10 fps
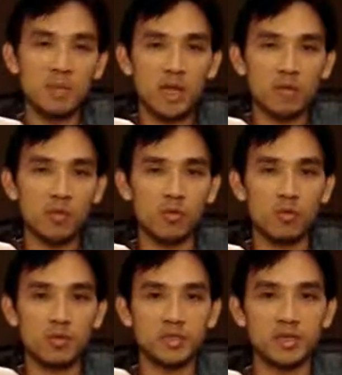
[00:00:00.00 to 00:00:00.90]
Many
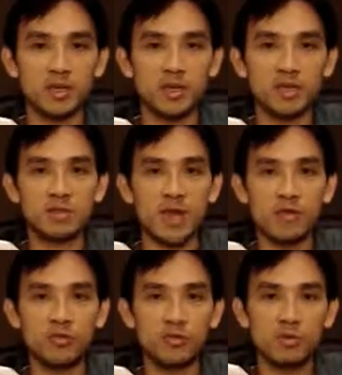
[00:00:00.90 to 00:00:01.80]
authors suggest
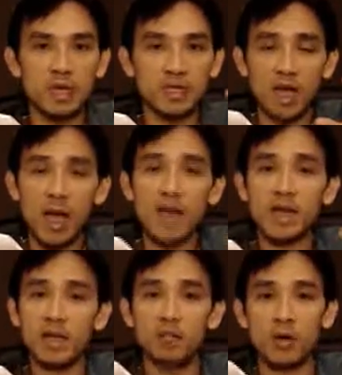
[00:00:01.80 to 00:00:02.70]
that you should be
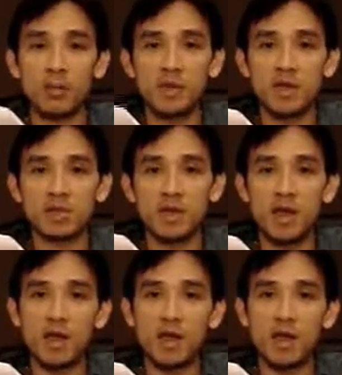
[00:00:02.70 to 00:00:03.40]
targeting properties